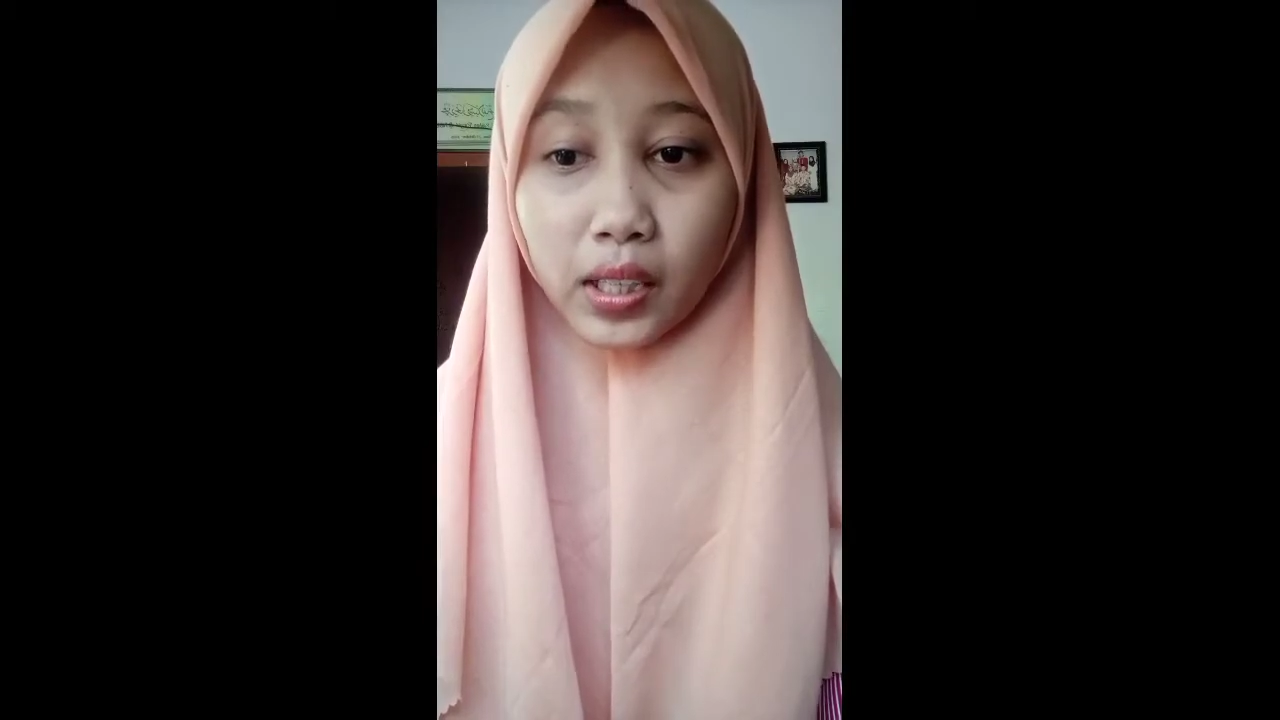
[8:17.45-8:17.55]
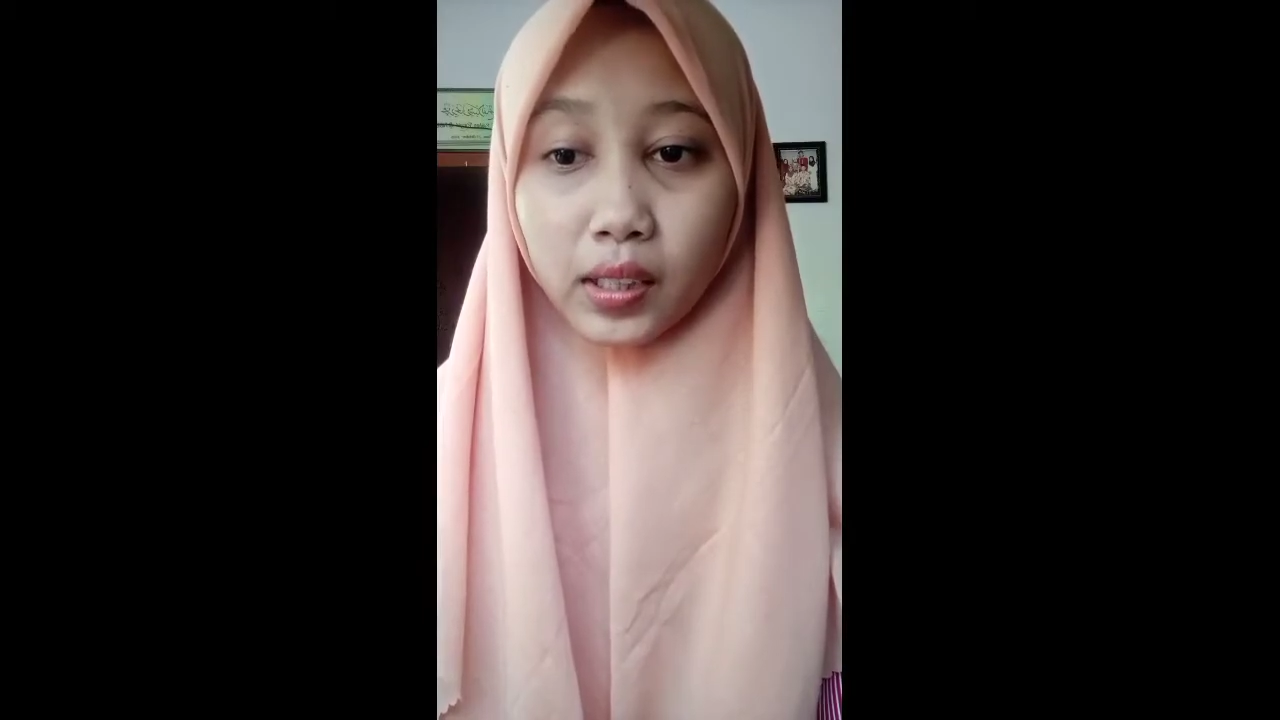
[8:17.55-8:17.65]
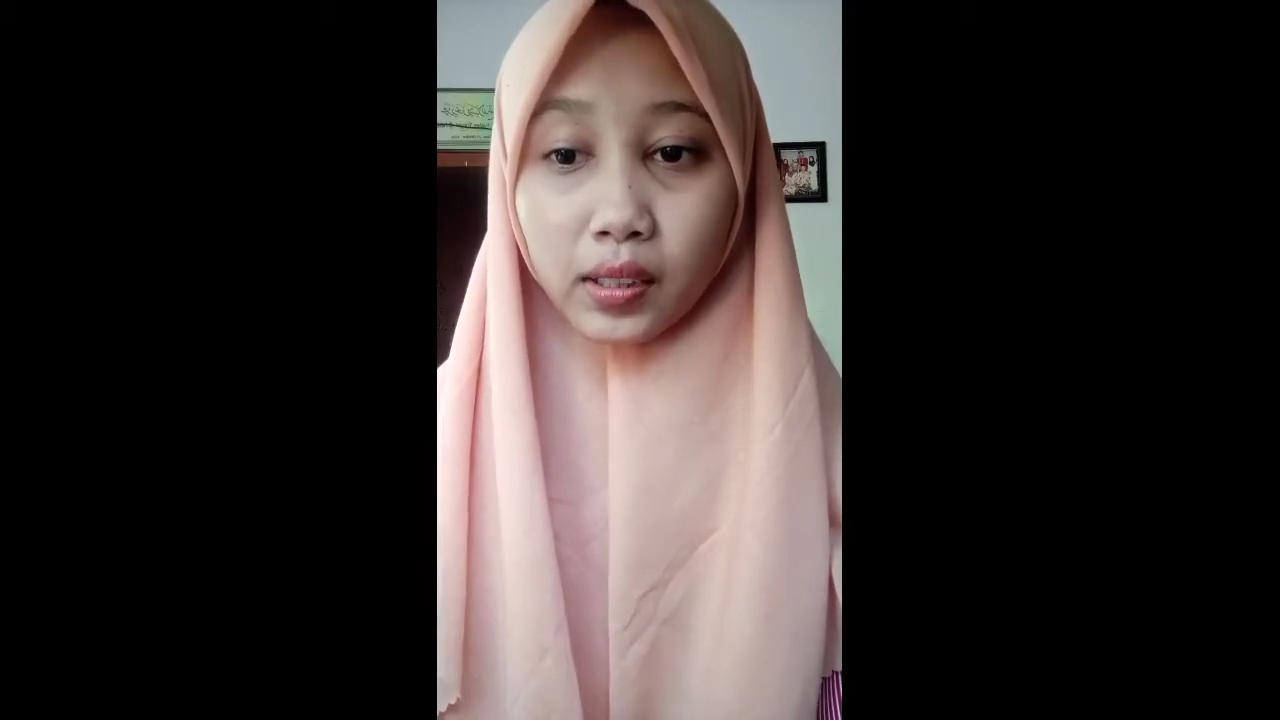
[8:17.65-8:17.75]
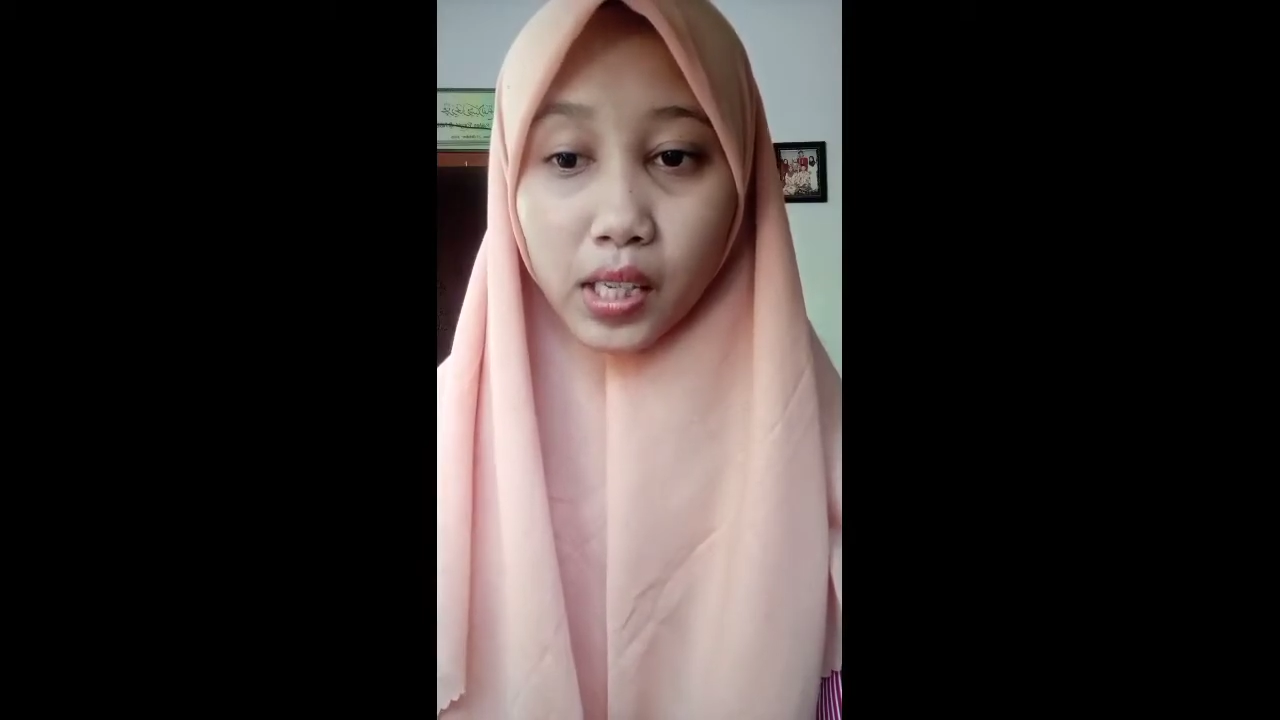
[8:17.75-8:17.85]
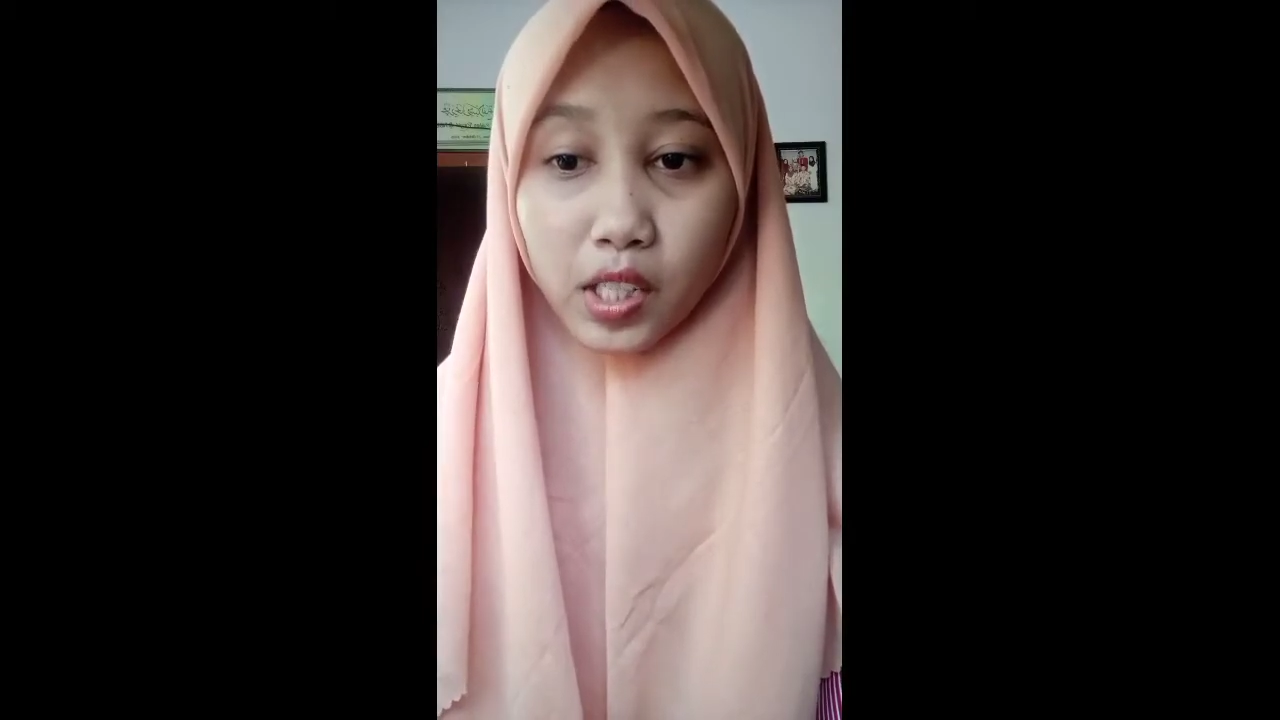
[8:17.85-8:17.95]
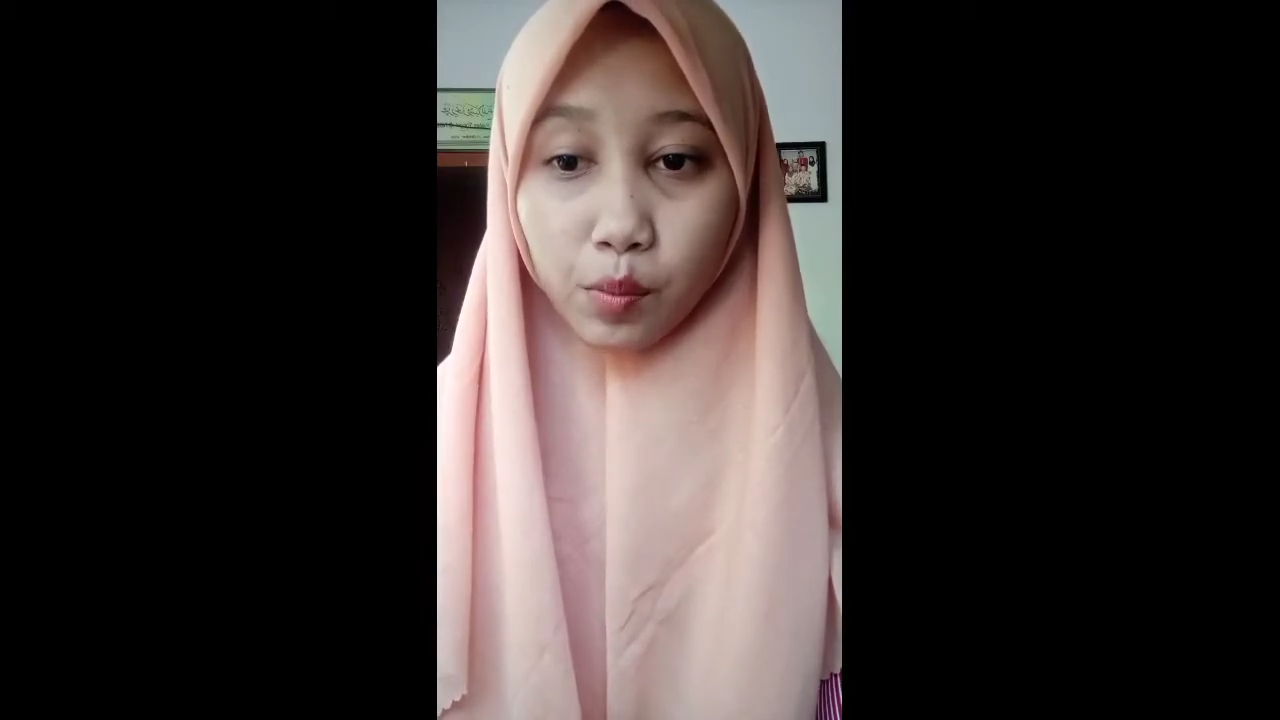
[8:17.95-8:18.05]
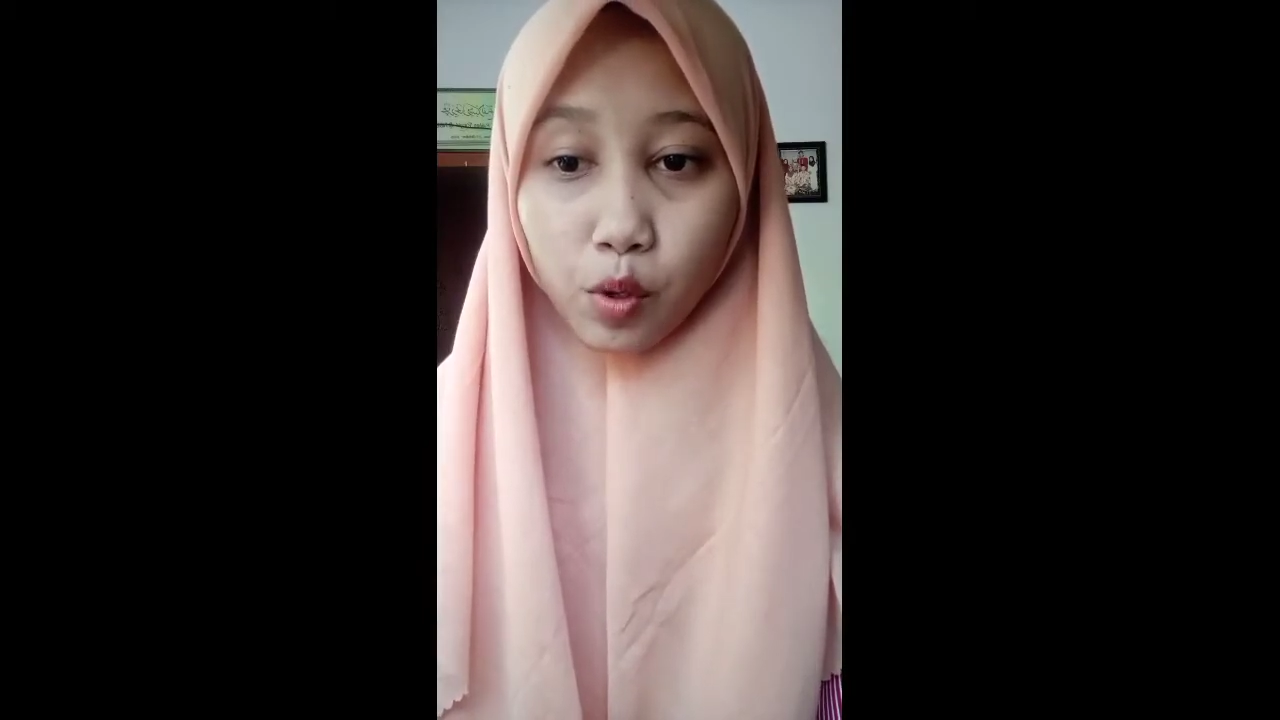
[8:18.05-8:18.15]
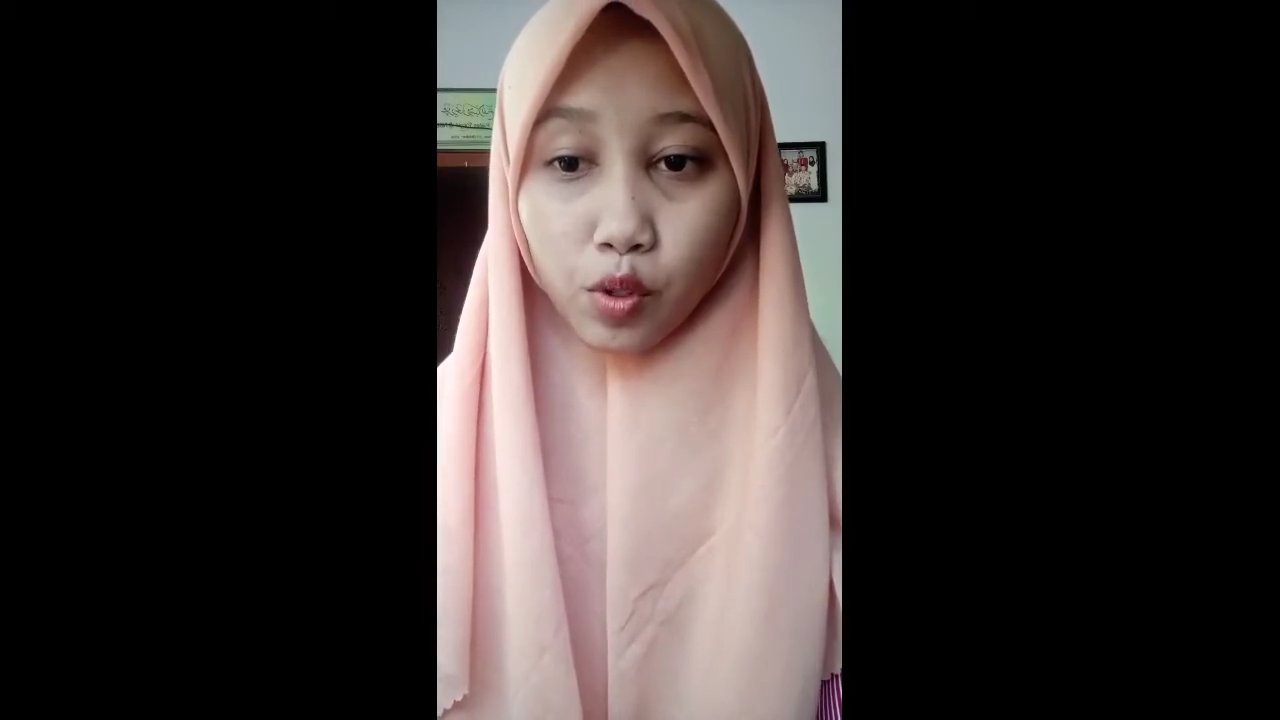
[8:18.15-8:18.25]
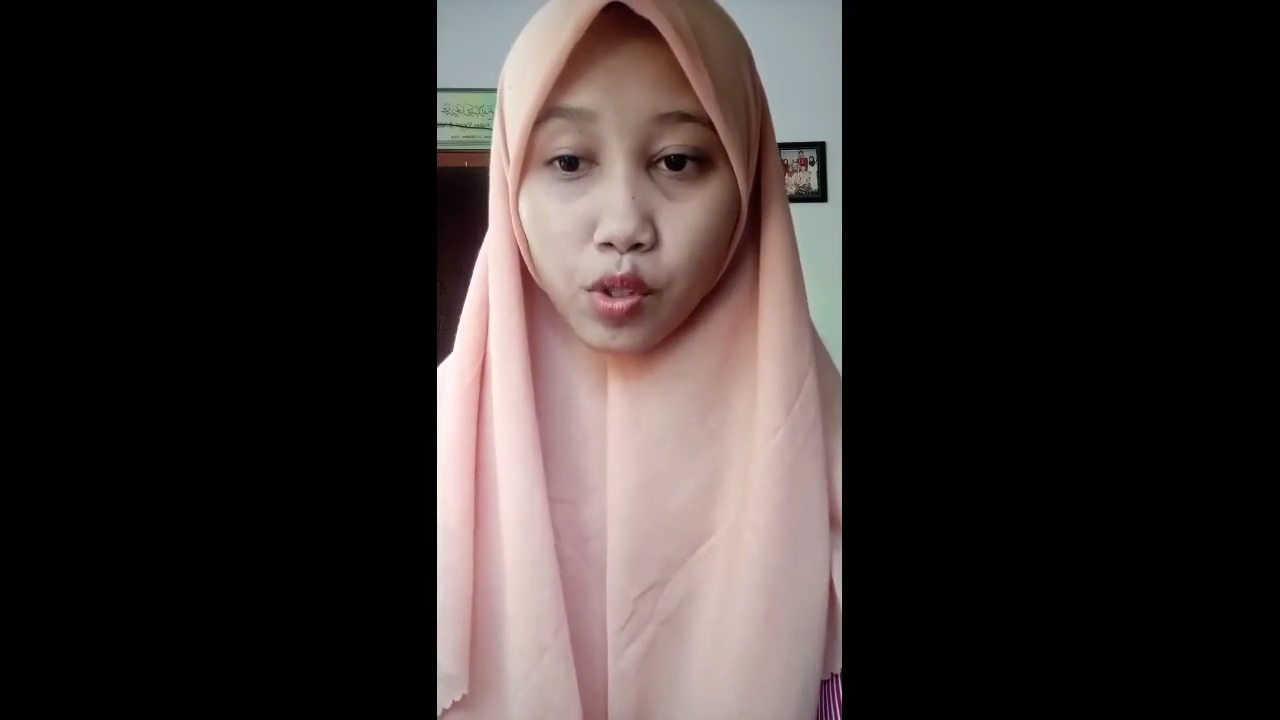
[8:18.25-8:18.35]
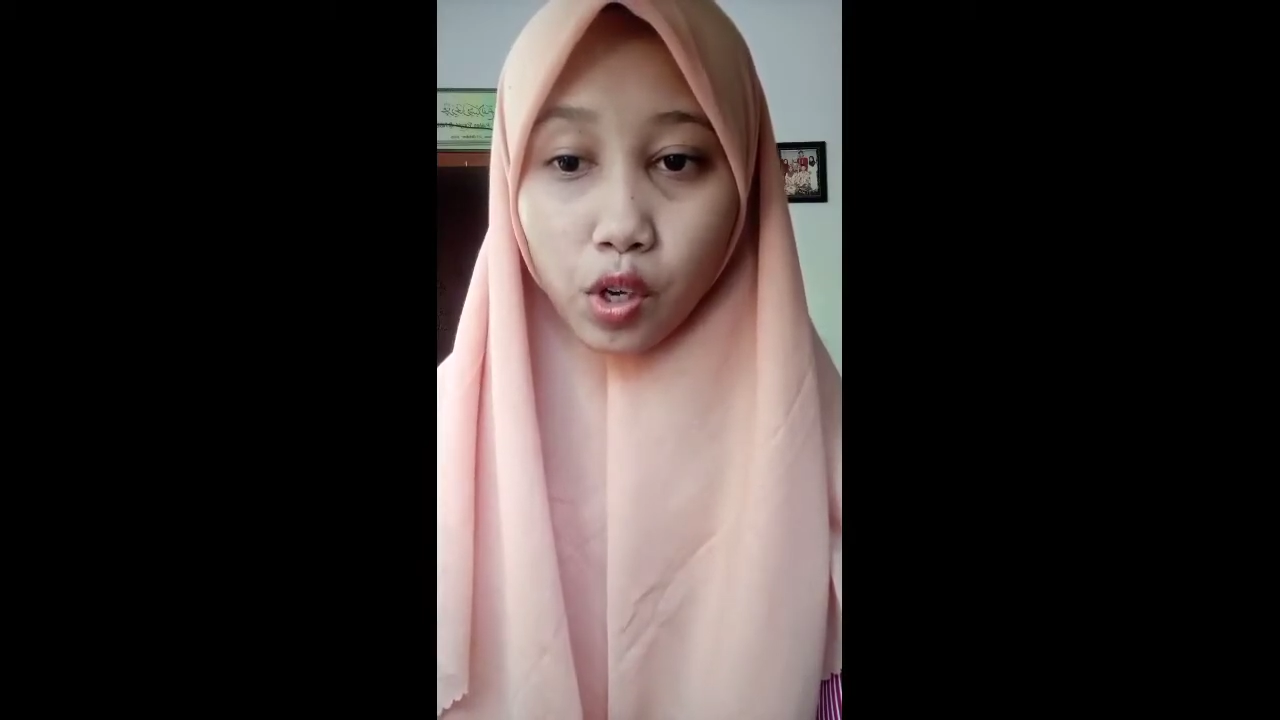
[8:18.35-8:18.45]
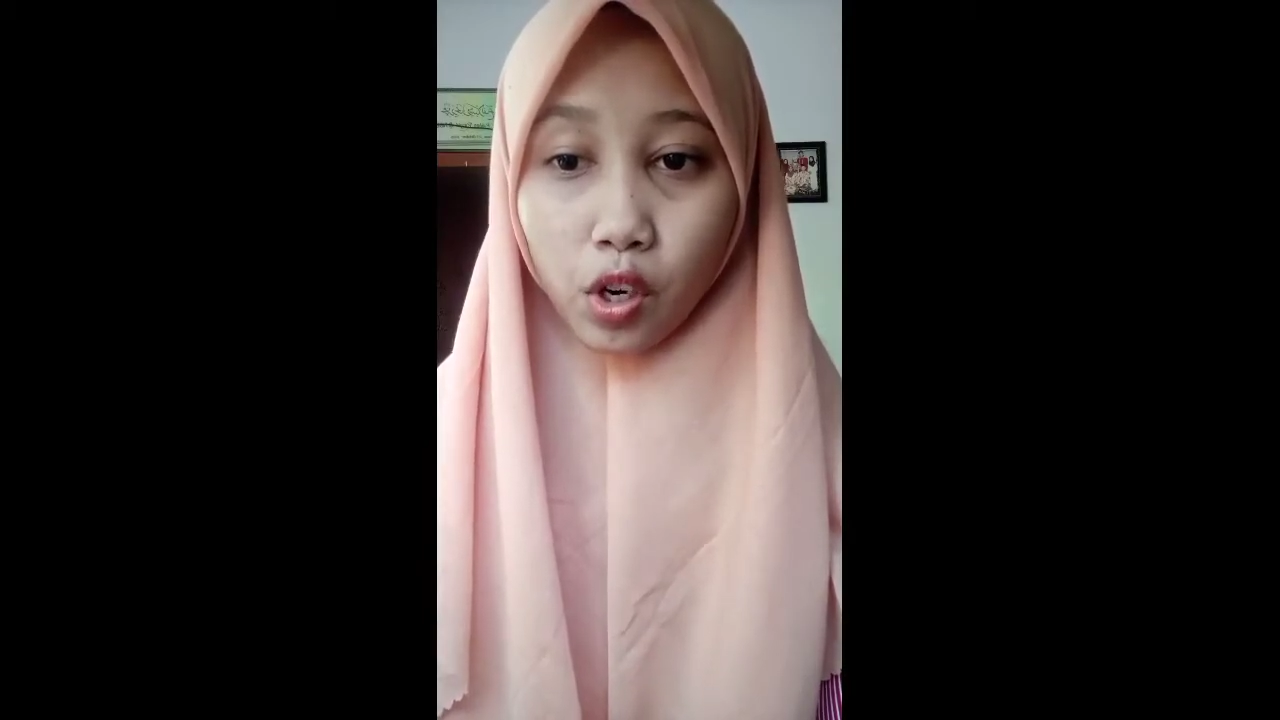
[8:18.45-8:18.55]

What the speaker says: in textbooks